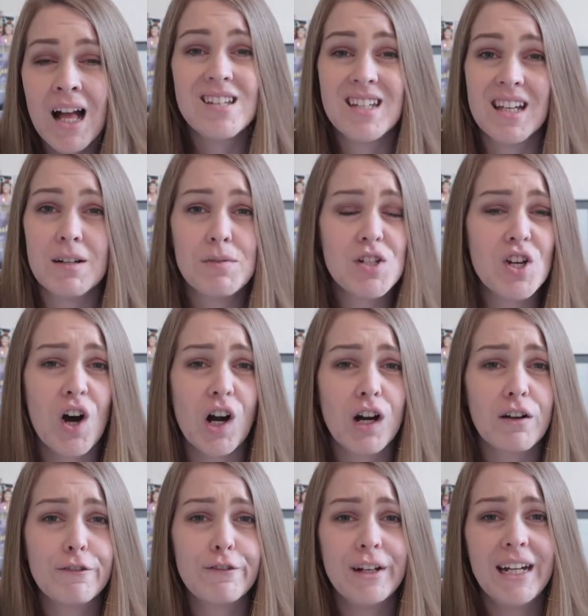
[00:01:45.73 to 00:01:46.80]
The
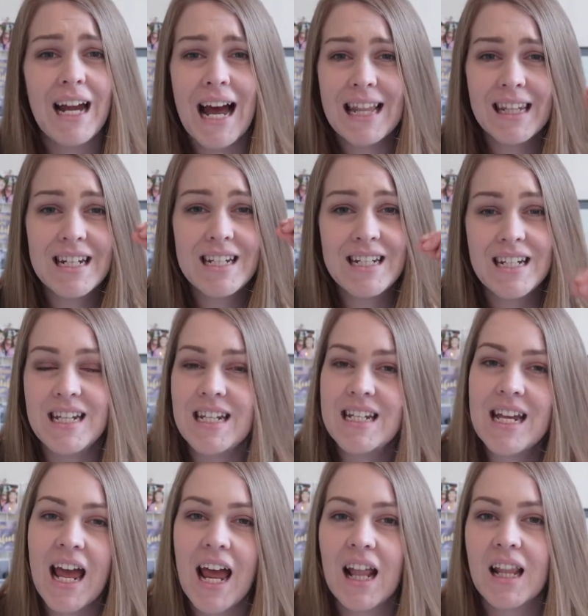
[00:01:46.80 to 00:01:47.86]
cinematography and the
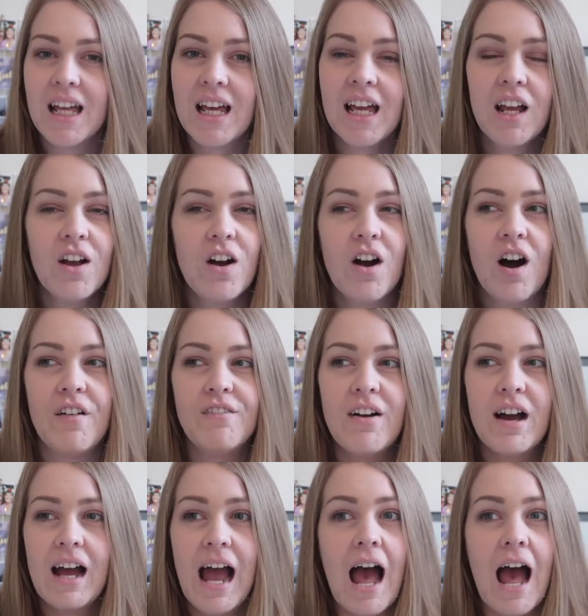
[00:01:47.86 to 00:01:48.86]
detailing of